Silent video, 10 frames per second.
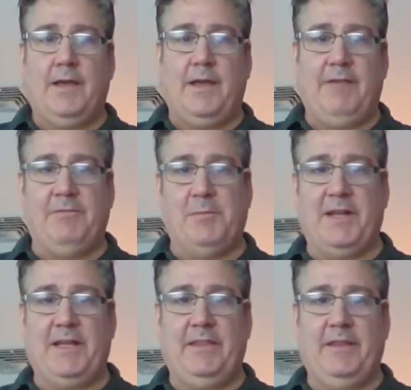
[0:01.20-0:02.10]
Hey
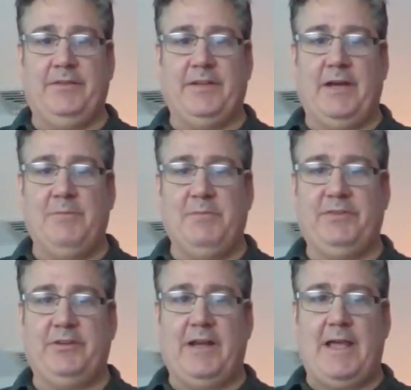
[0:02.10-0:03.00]
everybody, this is
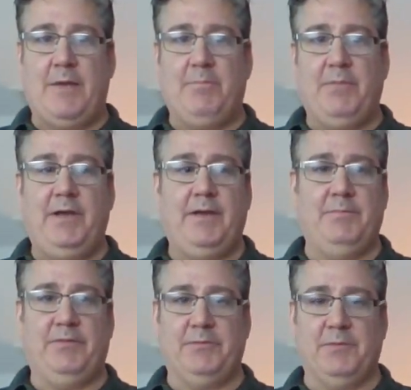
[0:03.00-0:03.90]
Mr. M, Mr.